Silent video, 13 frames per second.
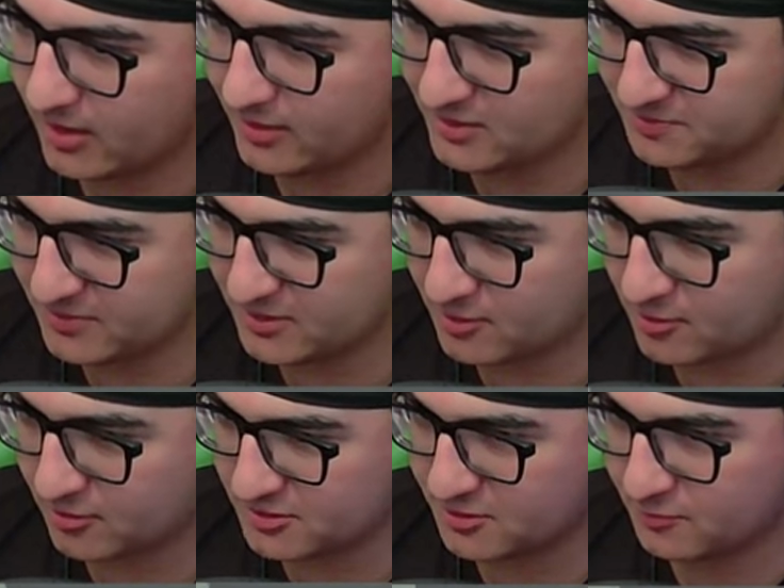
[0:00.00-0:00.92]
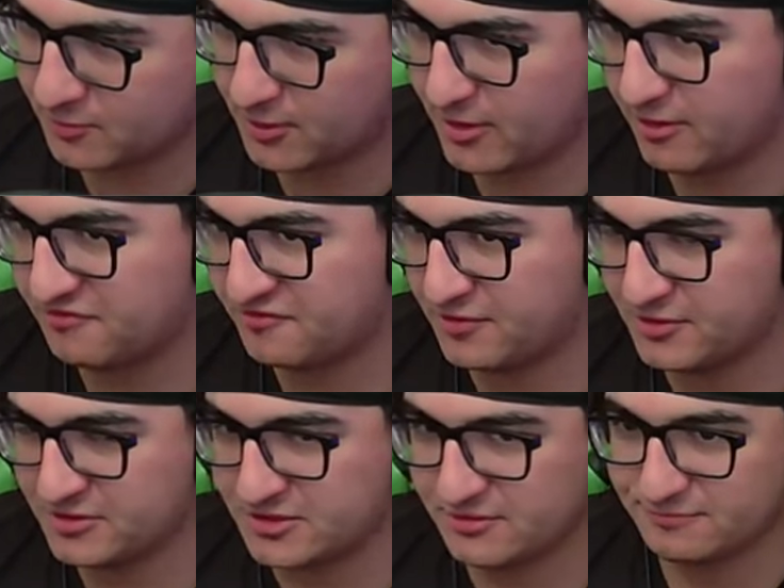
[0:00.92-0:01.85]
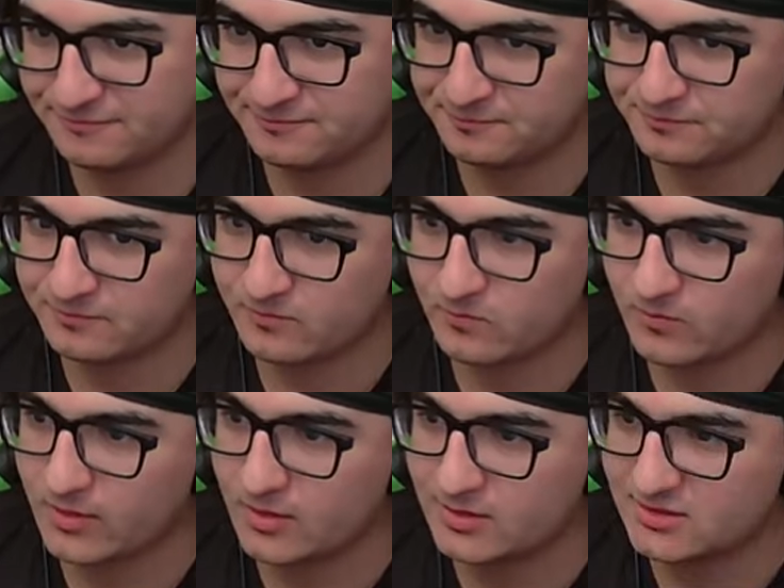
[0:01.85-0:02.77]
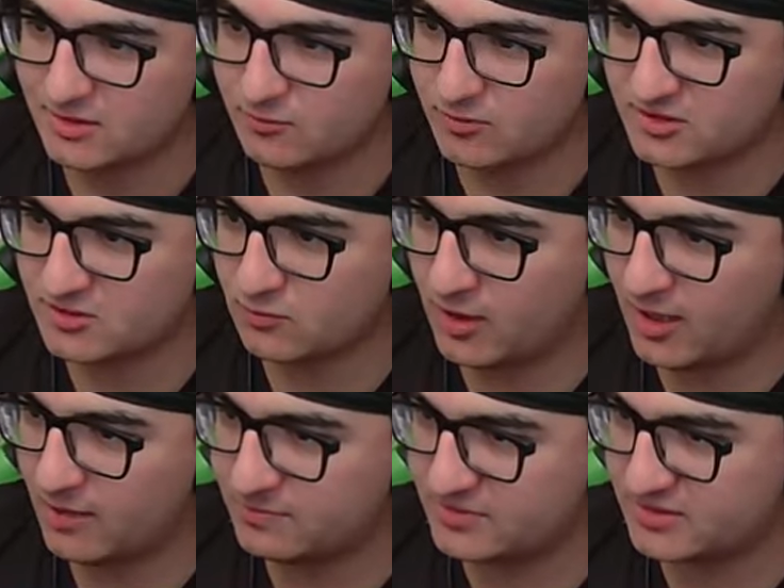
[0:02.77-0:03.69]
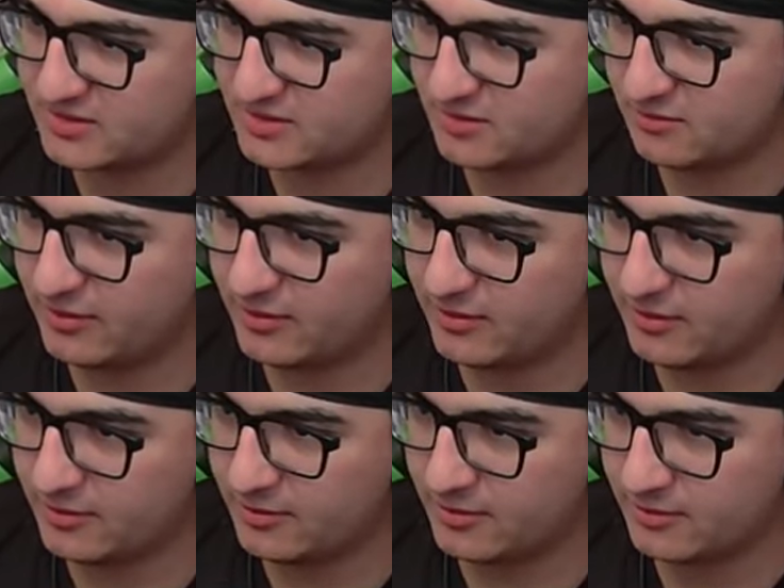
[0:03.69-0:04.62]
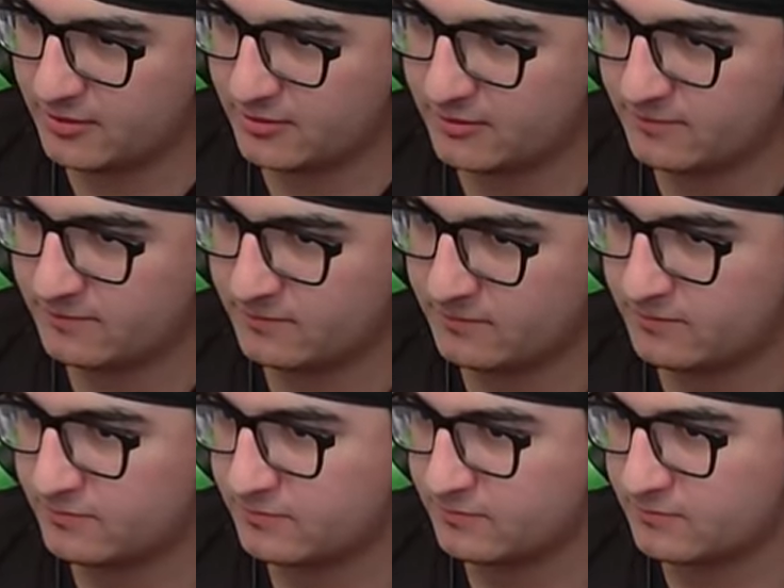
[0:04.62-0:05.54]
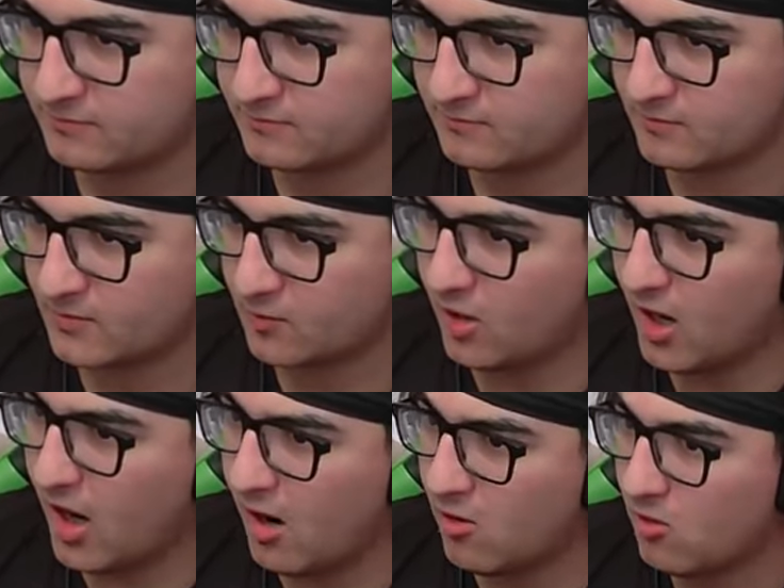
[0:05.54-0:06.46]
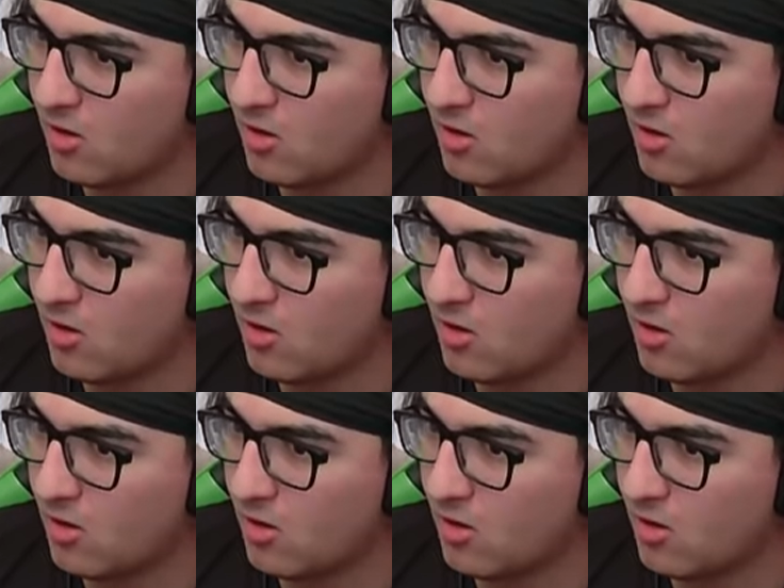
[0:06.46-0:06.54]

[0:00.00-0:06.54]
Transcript: let's put the cult of the word in here first. See what swaps around here. Whoa!